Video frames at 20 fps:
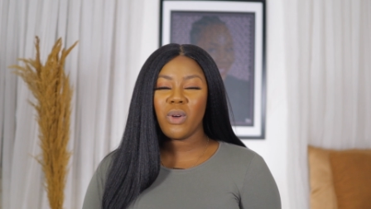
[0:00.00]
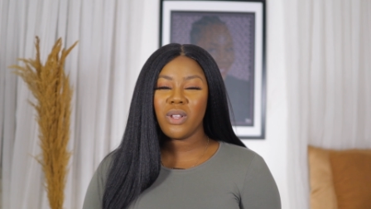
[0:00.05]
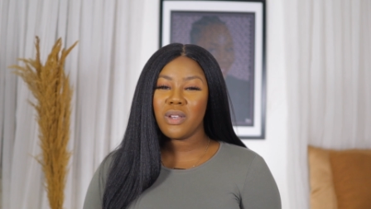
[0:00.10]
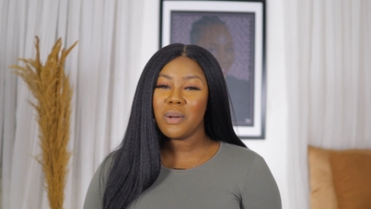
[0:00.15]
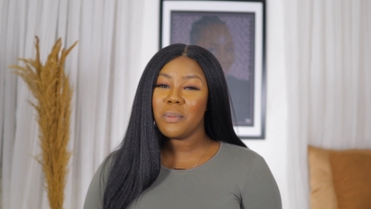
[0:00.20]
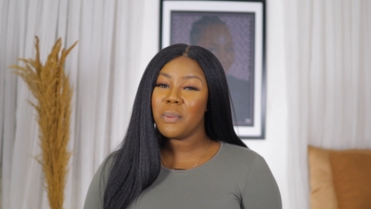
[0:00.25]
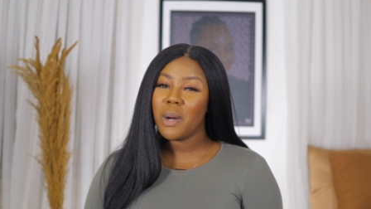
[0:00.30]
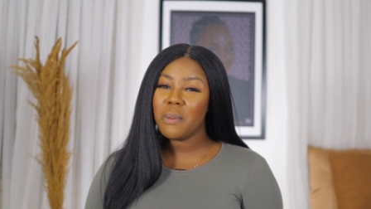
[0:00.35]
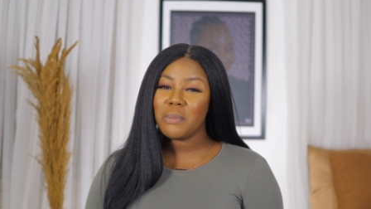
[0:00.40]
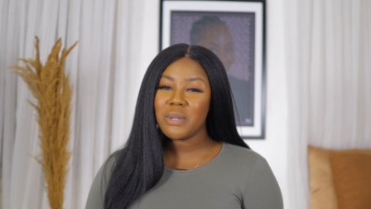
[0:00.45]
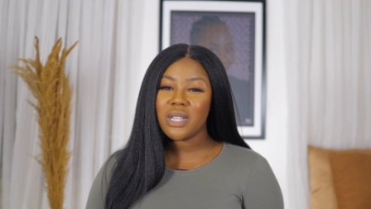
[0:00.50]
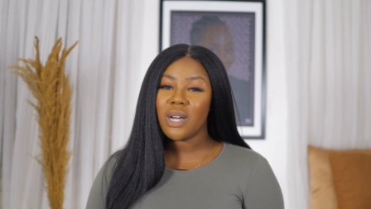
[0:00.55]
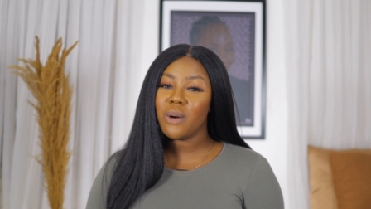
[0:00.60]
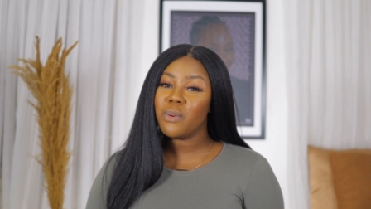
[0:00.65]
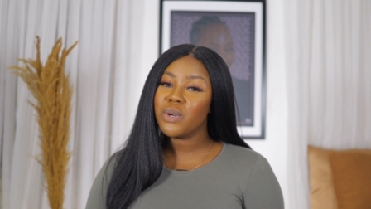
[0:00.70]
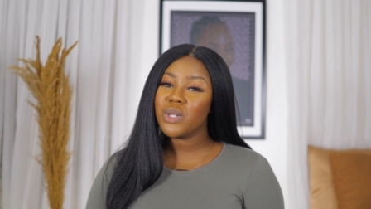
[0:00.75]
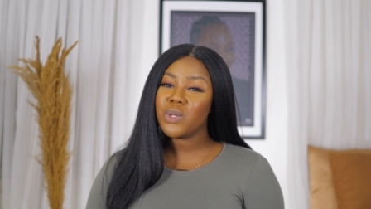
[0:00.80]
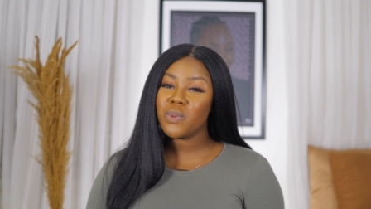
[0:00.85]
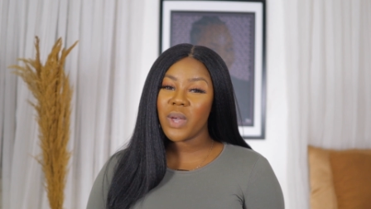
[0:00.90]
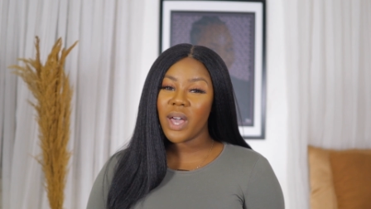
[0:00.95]
one thing about me is that
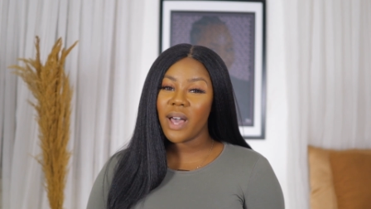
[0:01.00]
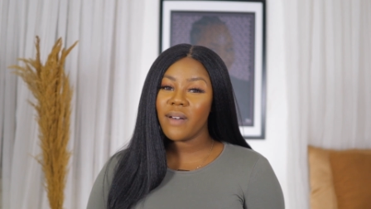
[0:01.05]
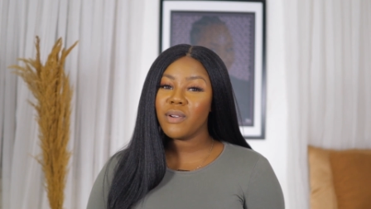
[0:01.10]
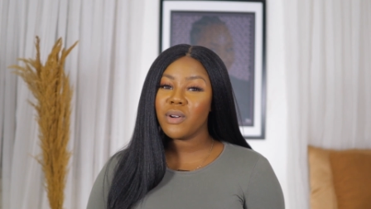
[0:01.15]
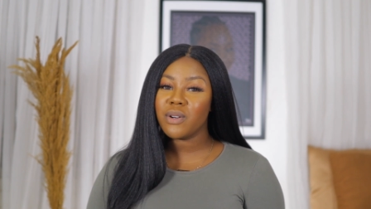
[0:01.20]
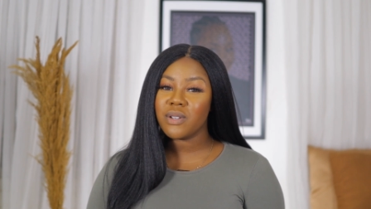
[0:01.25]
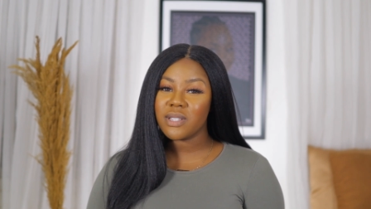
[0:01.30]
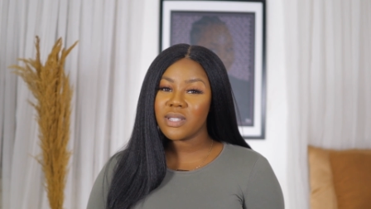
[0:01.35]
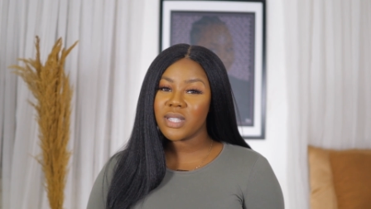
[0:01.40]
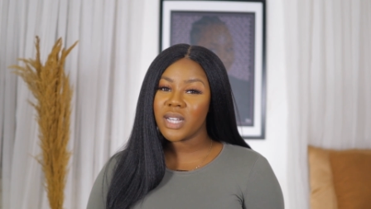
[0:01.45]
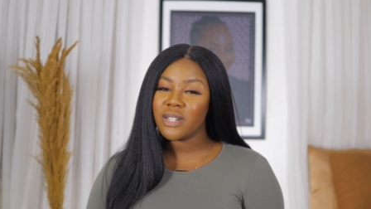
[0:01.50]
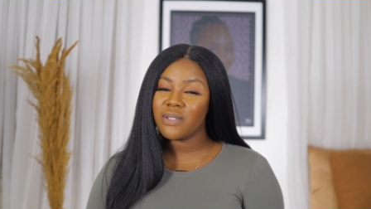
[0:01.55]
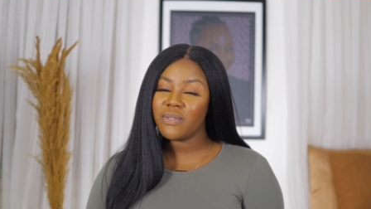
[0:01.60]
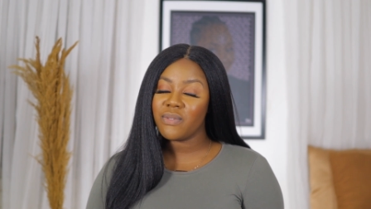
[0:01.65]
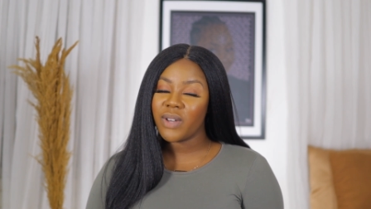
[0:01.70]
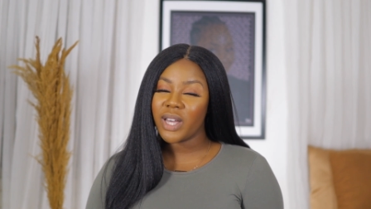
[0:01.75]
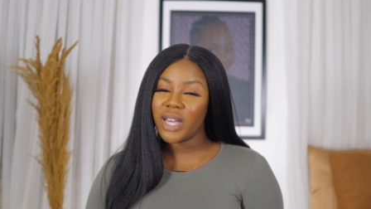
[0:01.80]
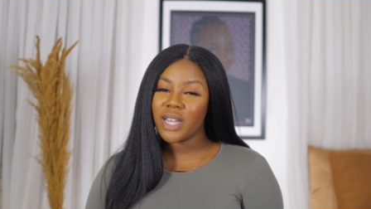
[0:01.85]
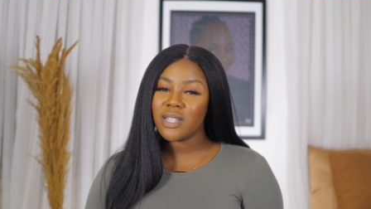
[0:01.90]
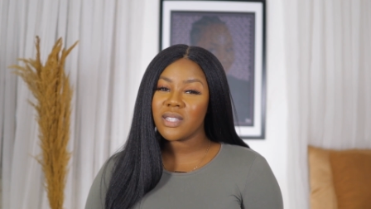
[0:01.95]
once we have constant
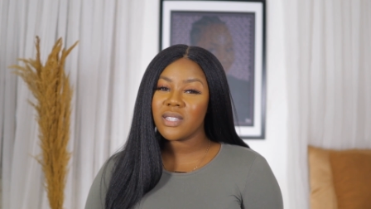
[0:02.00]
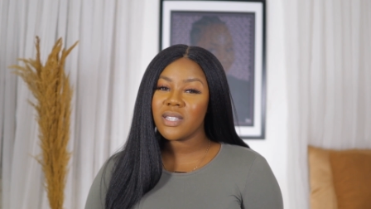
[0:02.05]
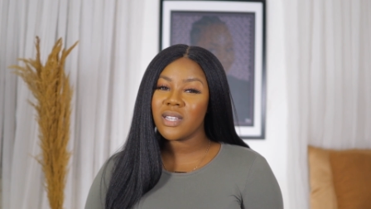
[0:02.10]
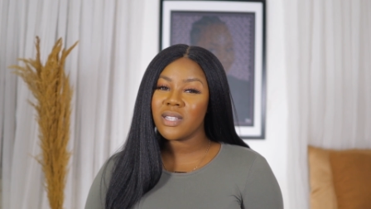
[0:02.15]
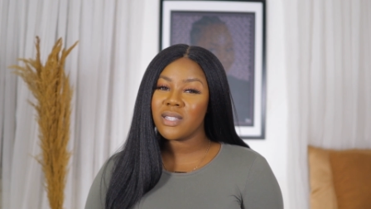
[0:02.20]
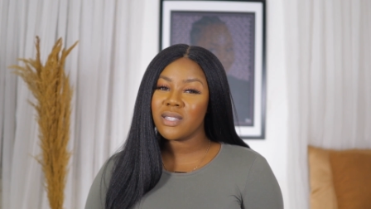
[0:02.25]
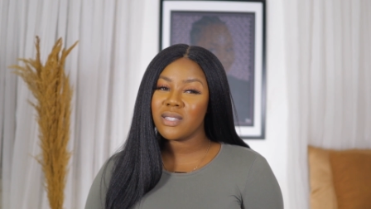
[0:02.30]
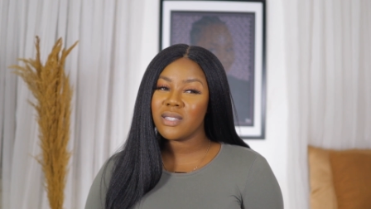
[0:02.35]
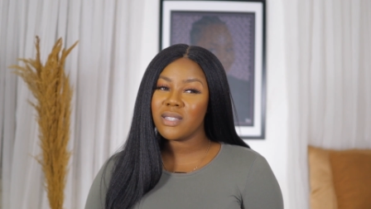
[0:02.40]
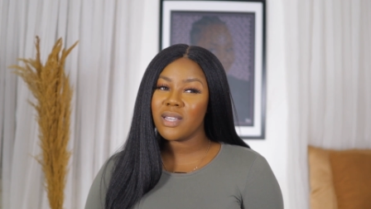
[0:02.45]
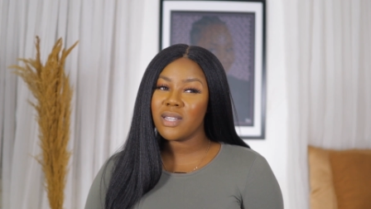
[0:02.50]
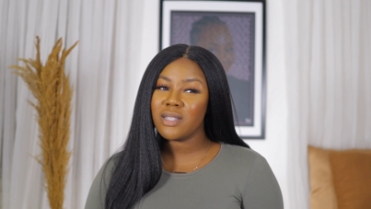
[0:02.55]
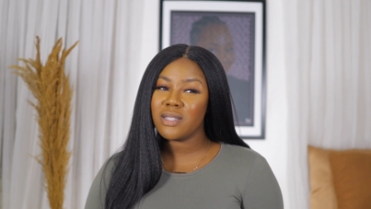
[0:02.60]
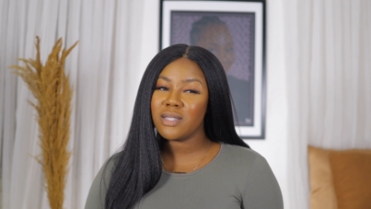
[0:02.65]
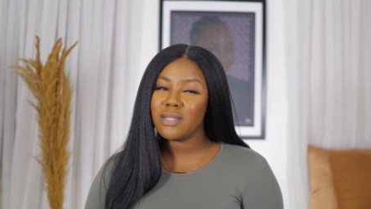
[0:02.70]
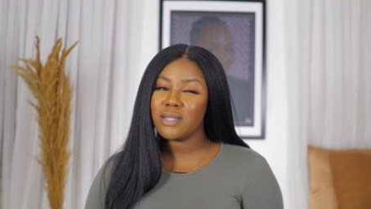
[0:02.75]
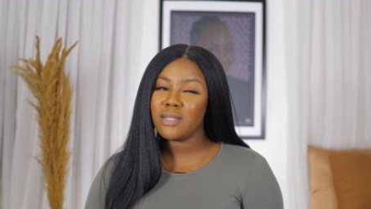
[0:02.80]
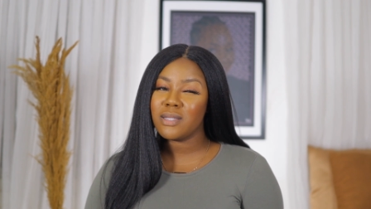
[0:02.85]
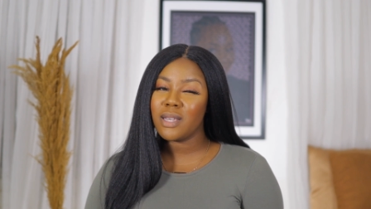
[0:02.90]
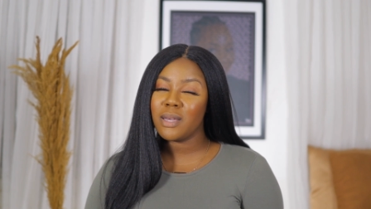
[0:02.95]
fights, it
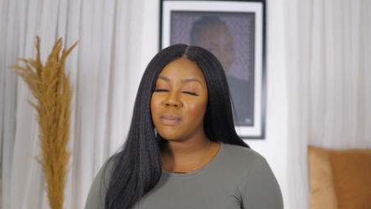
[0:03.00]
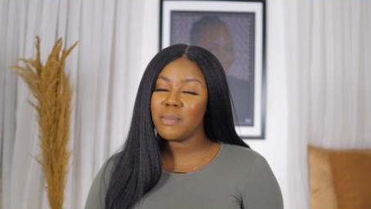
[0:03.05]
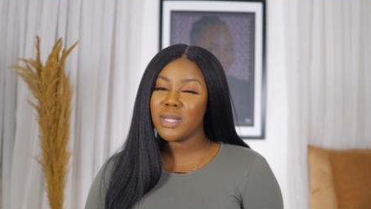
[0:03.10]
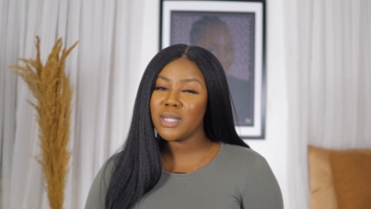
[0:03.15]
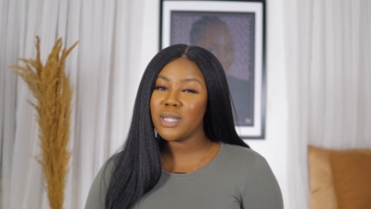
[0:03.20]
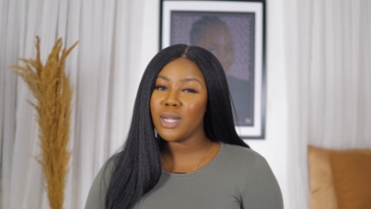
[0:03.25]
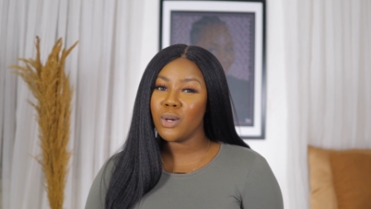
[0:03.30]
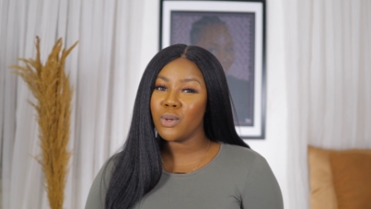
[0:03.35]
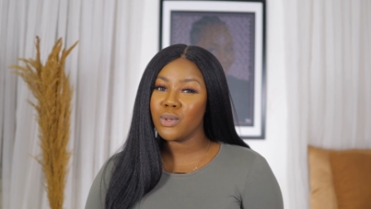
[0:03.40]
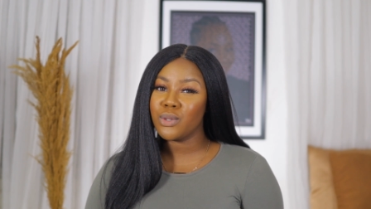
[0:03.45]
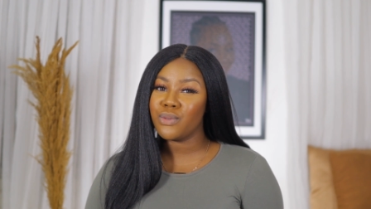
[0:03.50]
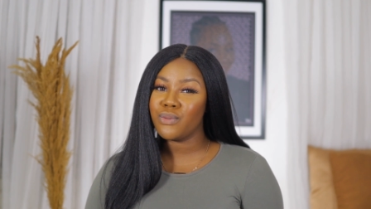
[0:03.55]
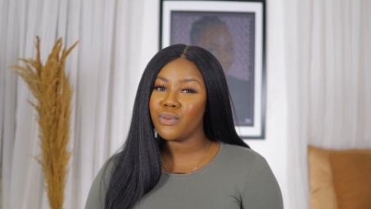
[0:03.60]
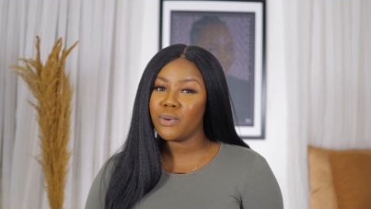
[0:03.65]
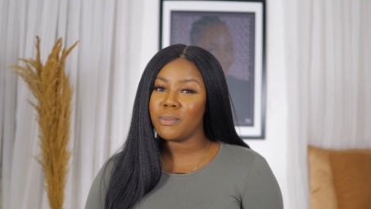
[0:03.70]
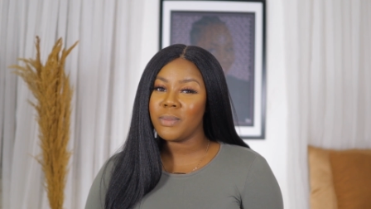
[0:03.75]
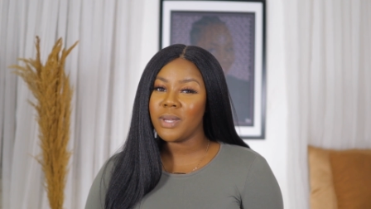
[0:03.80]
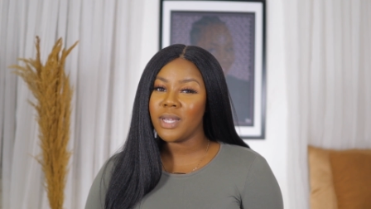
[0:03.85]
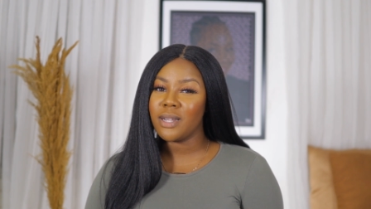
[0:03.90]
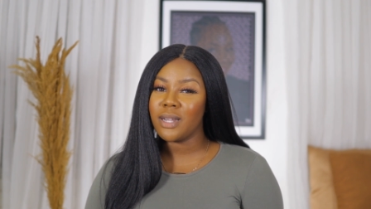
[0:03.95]
means a lot for
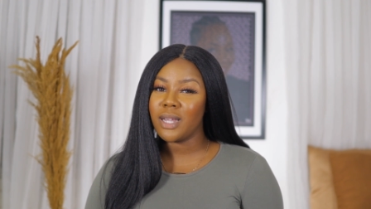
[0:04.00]
me.